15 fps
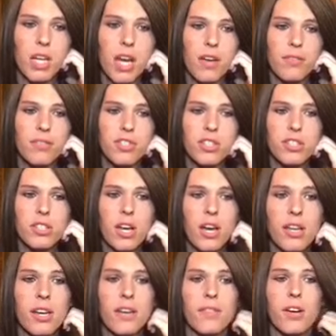
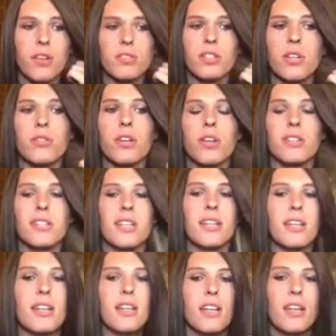I've also noticed, like,
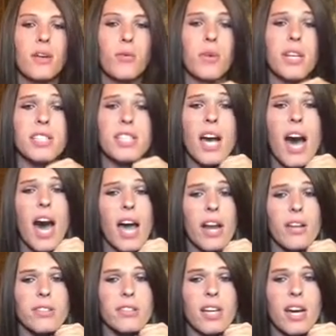when it's hot
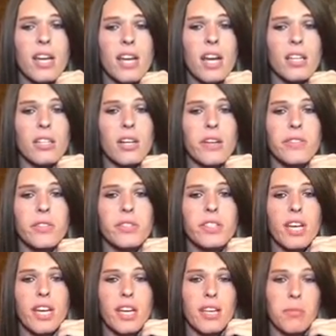outside, I love to
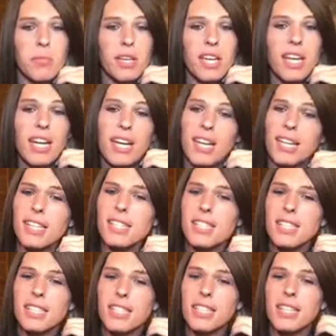stay in bikinis,
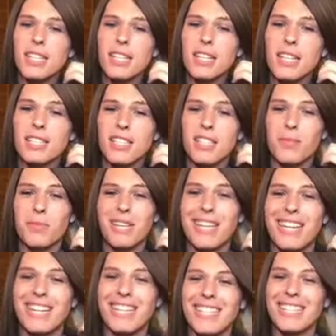because I love
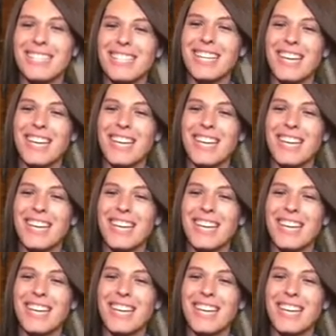bikinis,